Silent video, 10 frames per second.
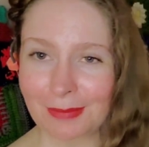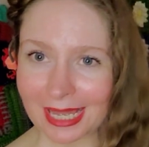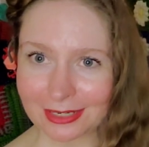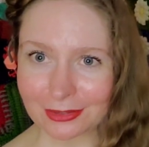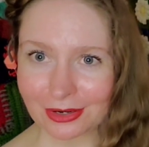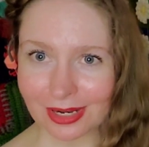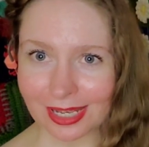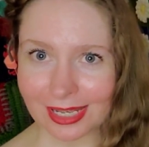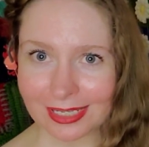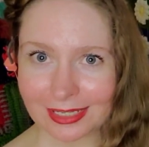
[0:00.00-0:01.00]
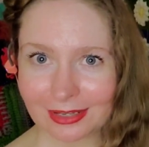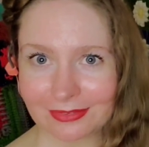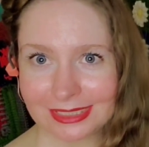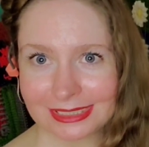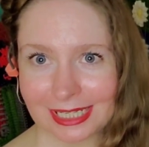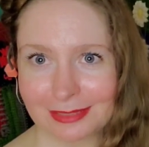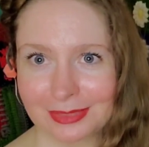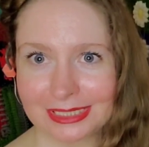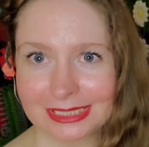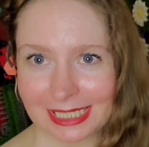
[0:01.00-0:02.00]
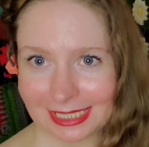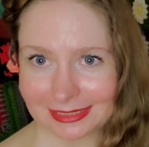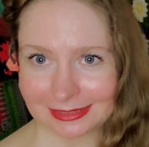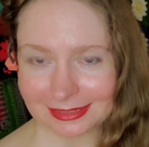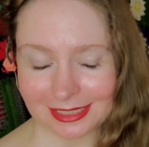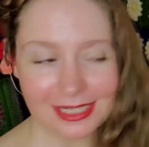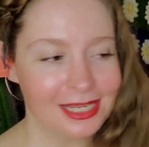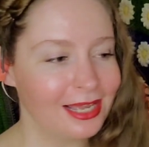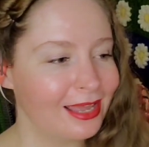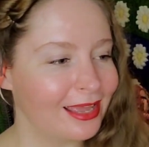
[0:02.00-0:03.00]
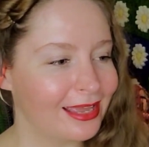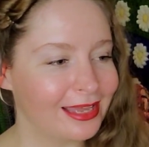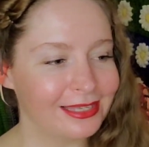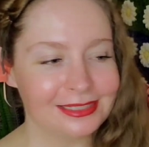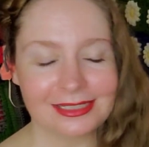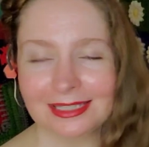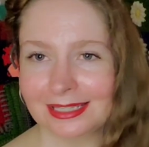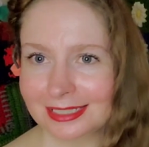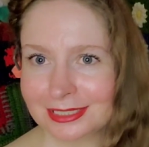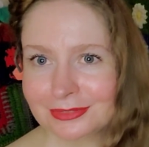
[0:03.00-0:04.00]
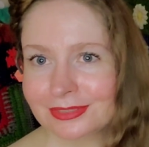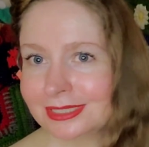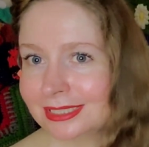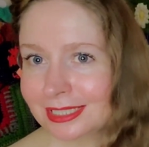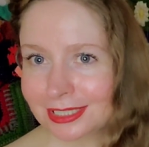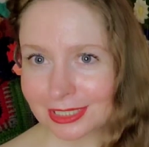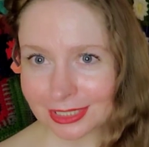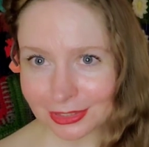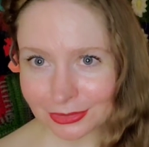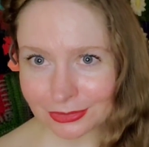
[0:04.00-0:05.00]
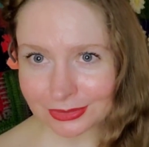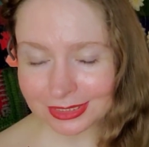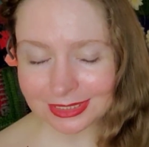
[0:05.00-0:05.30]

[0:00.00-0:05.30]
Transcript: Battle Cry of the Siamese Kitten, and this was cute.